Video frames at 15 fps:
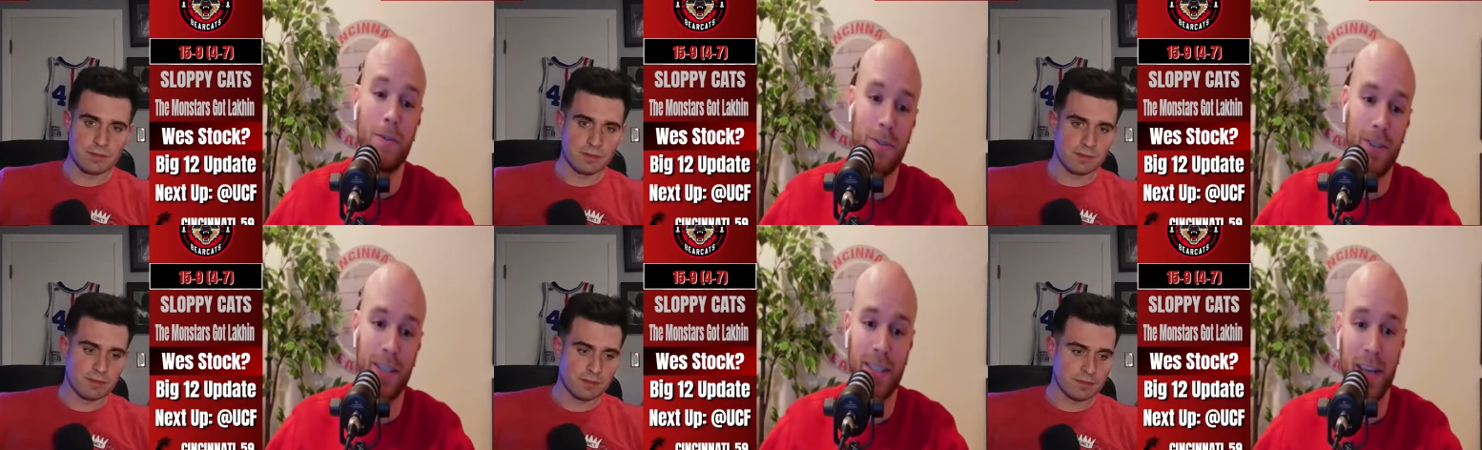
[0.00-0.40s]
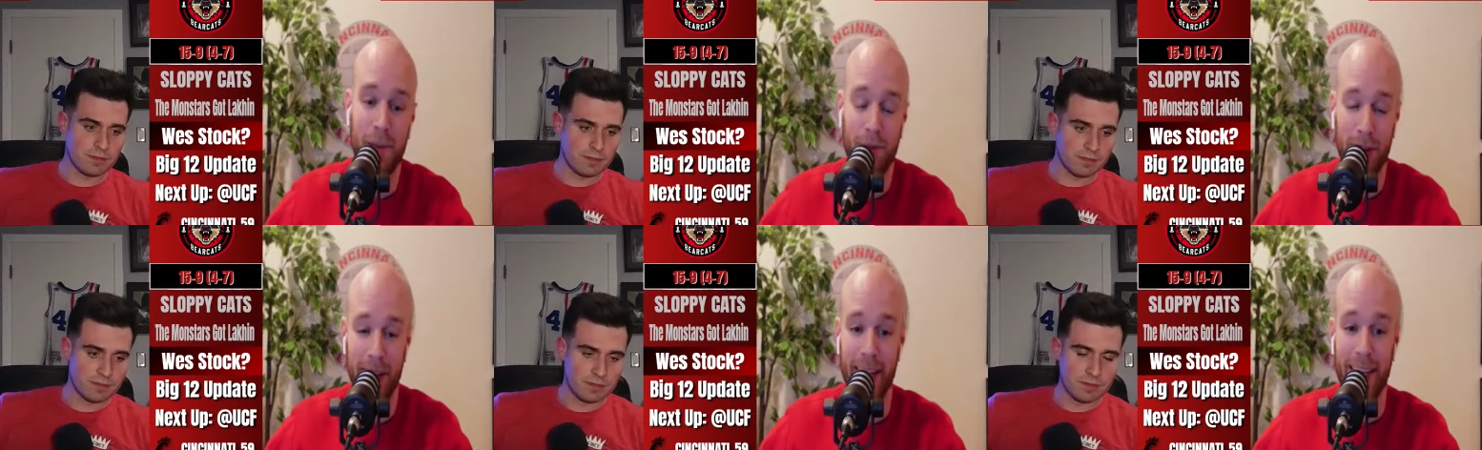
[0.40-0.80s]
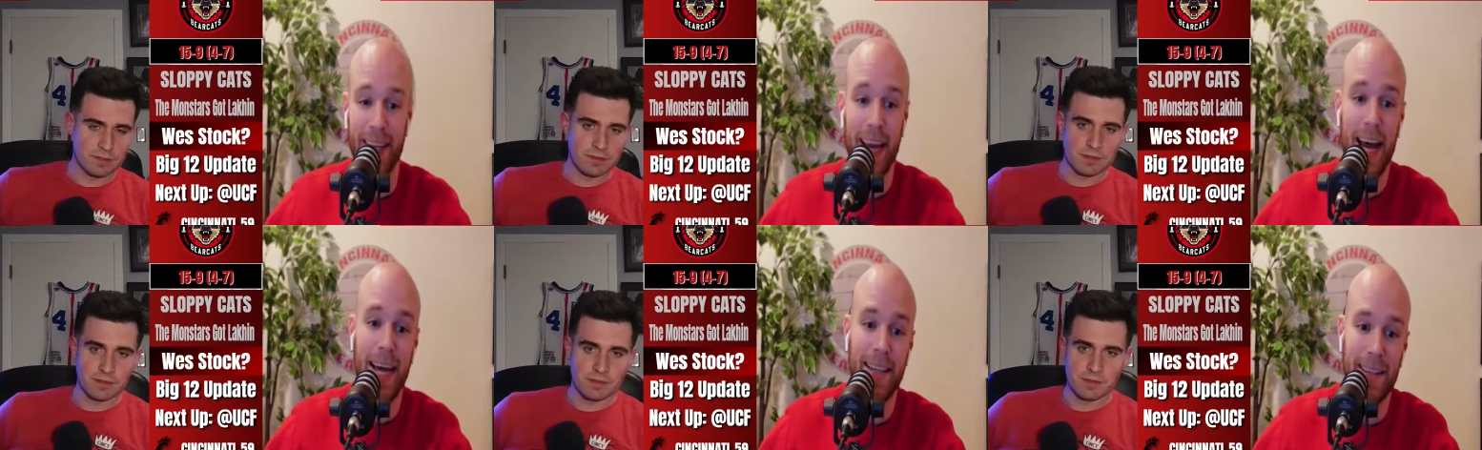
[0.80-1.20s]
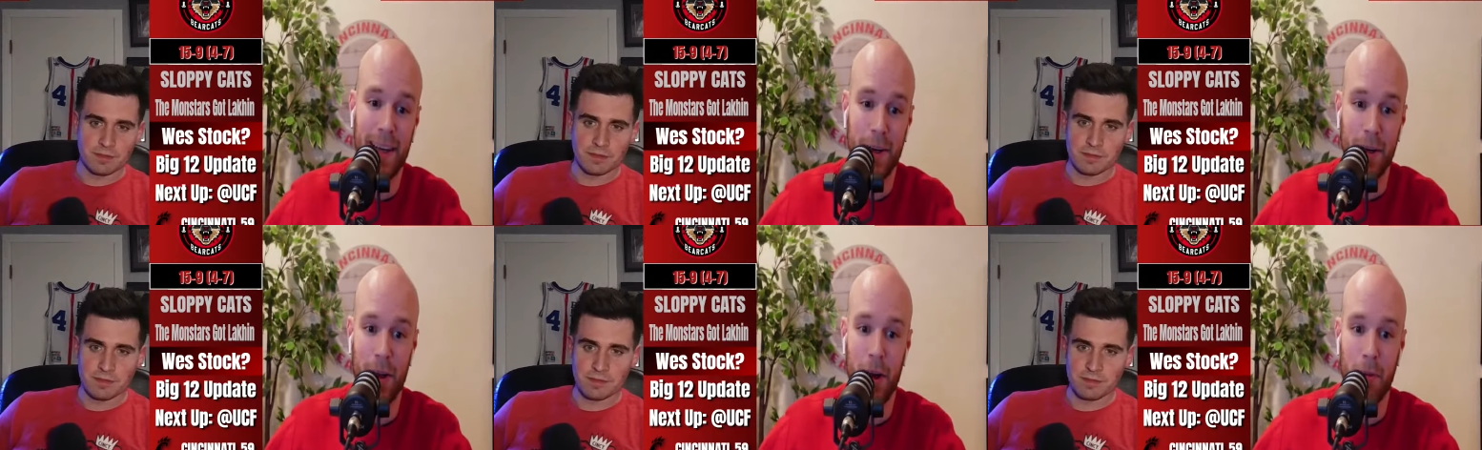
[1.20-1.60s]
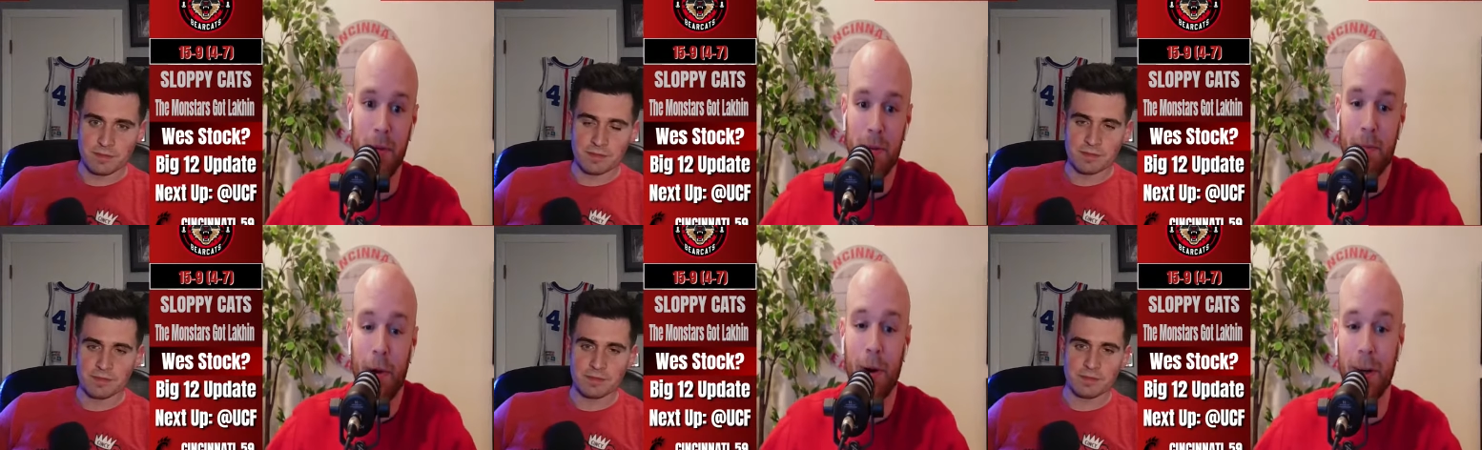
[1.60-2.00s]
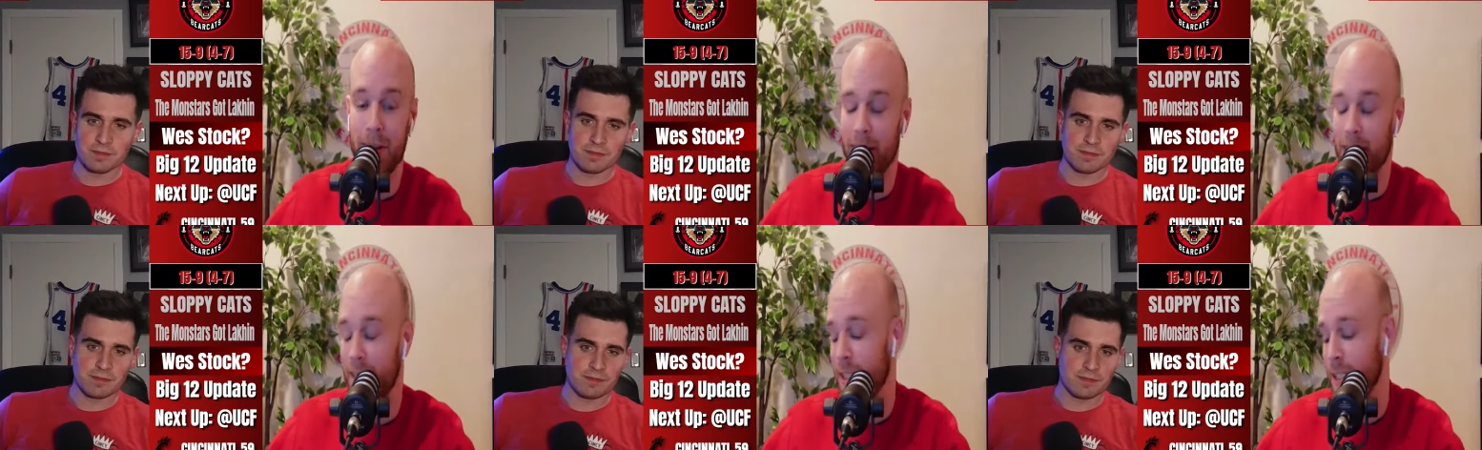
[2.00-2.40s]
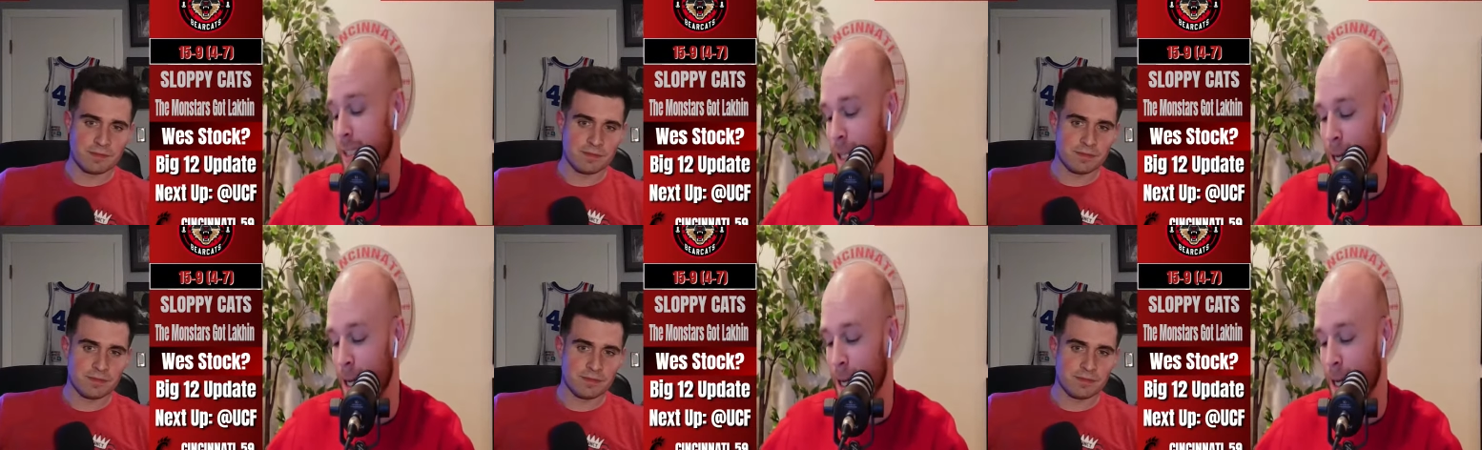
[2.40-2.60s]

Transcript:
Speaker 1: So let's not forget that. That'll all be part of this.